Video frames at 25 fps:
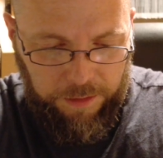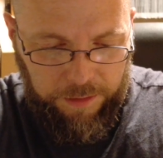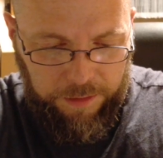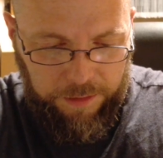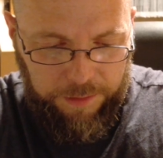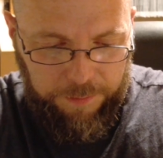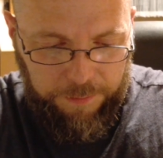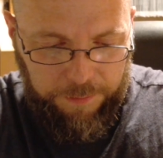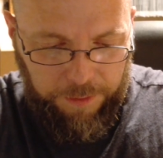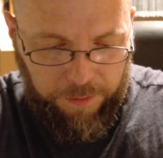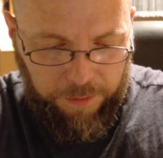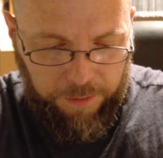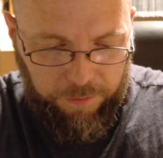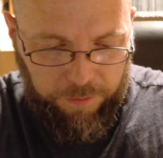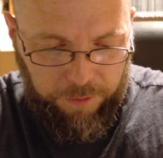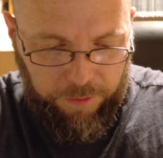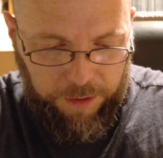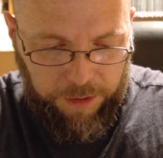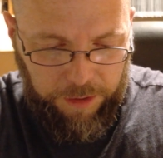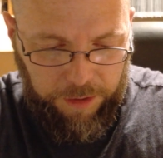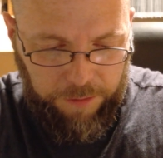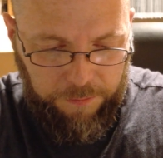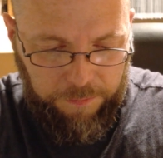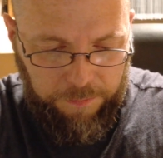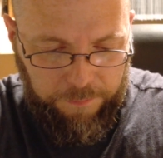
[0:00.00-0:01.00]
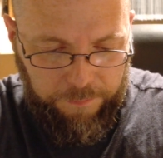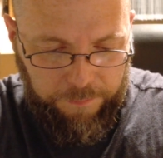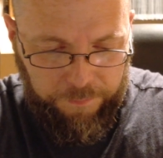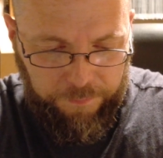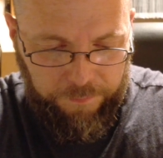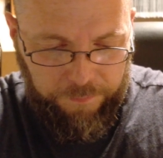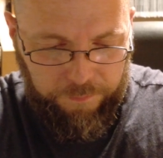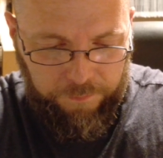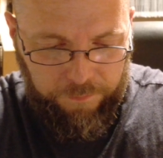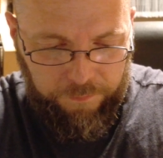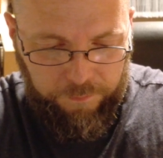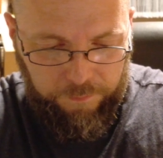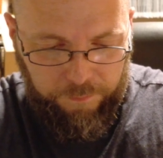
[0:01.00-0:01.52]
seem like a really
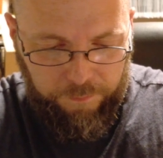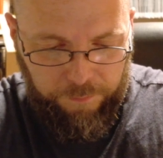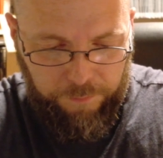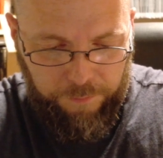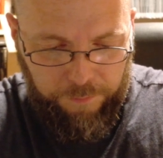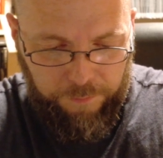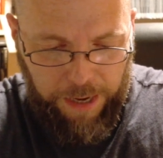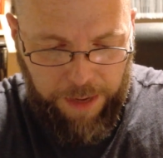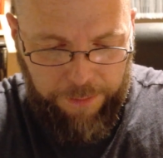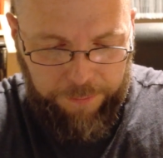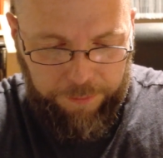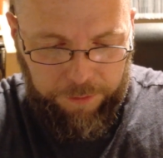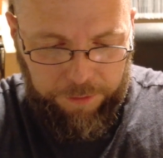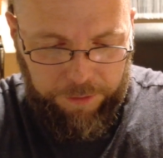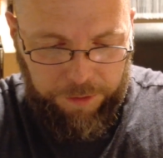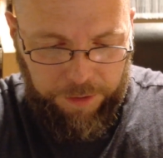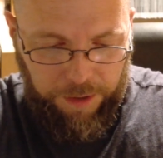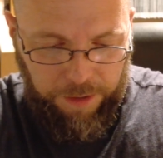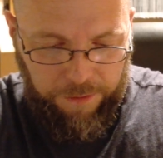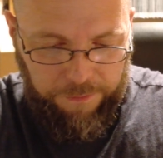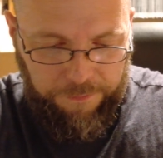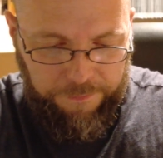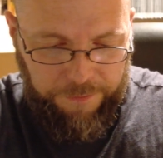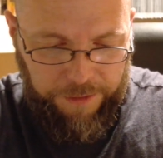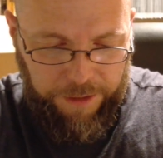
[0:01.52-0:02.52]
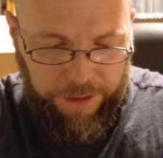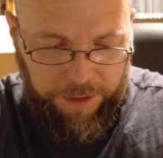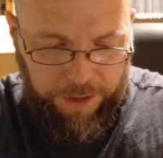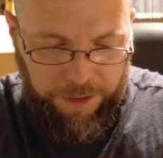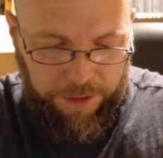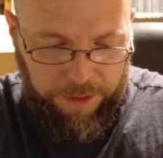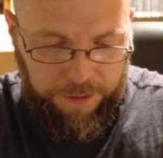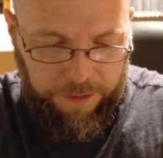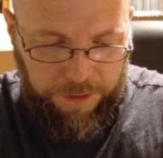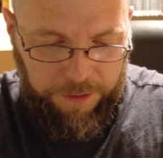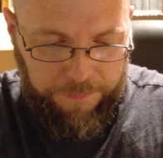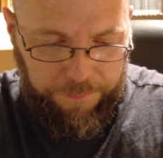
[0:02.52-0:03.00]
popular enough figure.